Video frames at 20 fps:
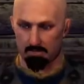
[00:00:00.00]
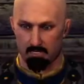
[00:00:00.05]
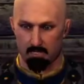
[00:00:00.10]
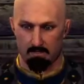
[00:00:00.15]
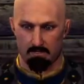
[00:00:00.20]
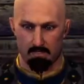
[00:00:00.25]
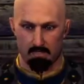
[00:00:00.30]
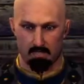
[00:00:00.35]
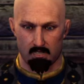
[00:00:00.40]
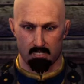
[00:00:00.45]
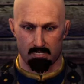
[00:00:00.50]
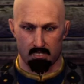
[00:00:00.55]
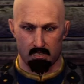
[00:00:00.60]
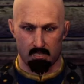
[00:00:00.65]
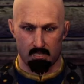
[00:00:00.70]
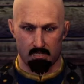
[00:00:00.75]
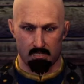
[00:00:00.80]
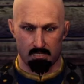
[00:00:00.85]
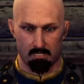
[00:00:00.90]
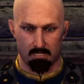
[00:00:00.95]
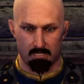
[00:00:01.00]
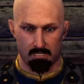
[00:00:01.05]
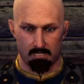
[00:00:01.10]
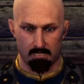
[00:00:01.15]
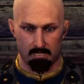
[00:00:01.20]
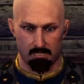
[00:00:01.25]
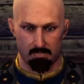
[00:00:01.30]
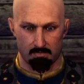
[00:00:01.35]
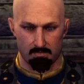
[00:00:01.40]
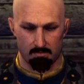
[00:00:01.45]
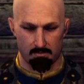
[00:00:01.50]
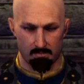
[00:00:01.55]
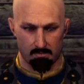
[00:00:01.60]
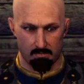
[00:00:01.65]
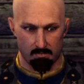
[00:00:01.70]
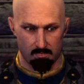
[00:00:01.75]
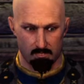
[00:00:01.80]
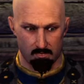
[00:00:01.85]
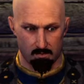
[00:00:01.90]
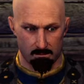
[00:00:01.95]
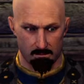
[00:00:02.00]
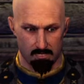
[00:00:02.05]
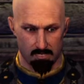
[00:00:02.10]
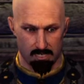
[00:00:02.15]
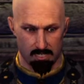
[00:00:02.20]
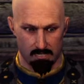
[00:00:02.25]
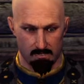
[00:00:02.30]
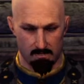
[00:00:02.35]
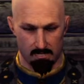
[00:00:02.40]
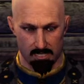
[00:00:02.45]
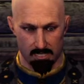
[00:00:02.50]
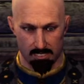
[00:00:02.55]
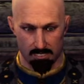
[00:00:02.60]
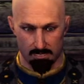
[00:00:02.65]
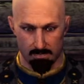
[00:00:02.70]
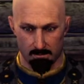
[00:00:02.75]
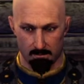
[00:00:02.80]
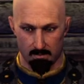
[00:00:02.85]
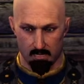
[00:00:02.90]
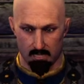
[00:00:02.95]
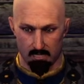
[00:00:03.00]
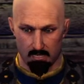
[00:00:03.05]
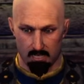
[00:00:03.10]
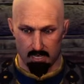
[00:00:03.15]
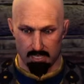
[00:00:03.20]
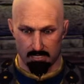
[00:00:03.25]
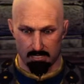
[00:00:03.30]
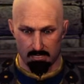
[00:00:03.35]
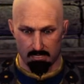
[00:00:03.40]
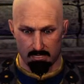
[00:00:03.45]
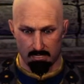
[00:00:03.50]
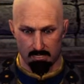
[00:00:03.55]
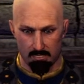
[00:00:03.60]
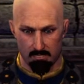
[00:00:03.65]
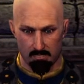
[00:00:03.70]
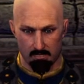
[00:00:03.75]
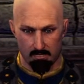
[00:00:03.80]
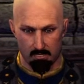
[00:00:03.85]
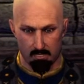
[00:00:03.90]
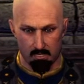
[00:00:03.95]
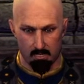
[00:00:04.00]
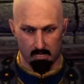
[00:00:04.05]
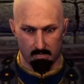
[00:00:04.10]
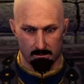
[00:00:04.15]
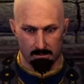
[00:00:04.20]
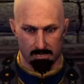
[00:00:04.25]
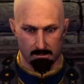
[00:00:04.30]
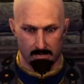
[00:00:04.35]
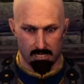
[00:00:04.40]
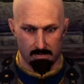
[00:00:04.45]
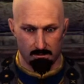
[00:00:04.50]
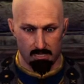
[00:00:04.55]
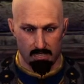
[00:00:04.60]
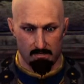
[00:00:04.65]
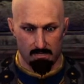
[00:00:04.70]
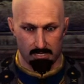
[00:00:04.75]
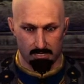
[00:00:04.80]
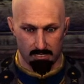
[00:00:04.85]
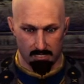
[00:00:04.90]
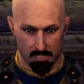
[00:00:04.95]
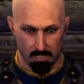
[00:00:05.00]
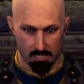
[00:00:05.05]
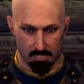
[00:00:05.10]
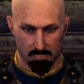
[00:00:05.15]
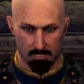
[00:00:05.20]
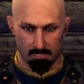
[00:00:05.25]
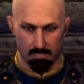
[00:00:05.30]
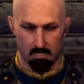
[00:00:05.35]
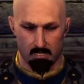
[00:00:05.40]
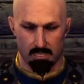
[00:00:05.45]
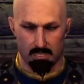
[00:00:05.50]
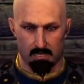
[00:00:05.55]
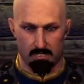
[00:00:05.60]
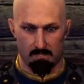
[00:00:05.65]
So far, so good, eh? You're making fine progress. You'll be a member of the Circle soon